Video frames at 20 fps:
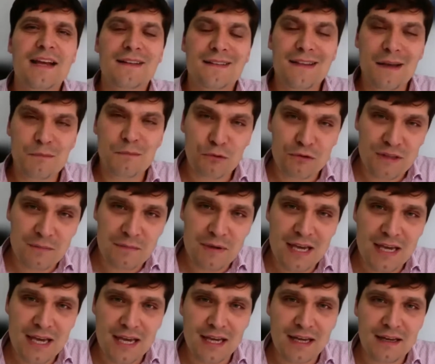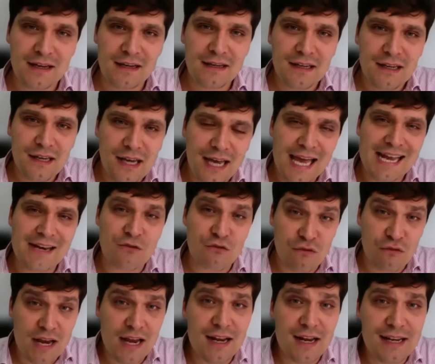They put them here and
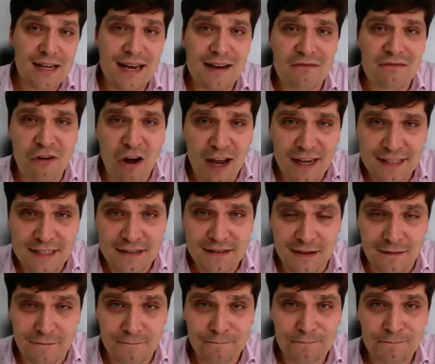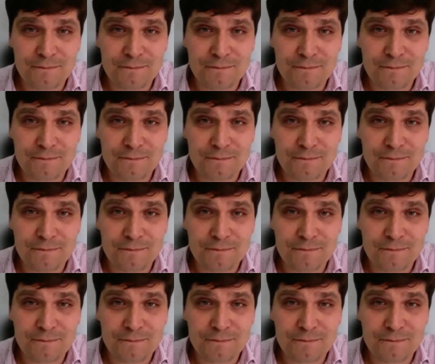rarely invited them.